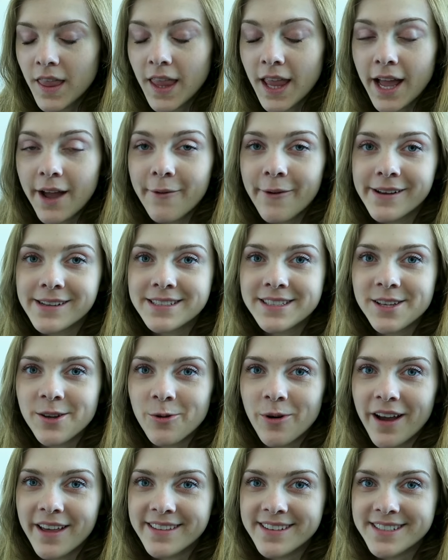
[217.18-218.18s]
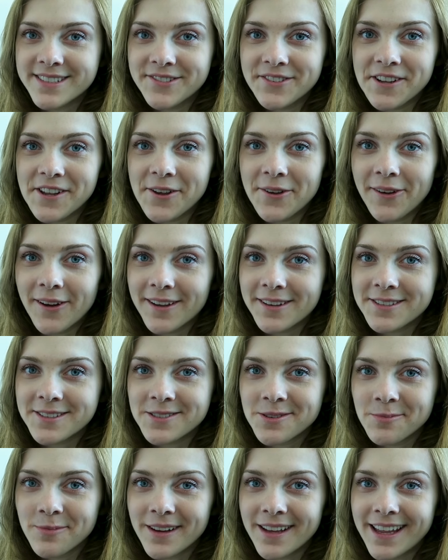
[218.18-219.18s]
Now I see why this video got
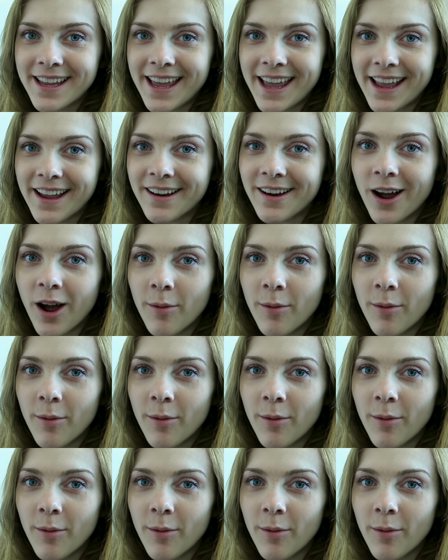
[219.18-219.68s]
so many hate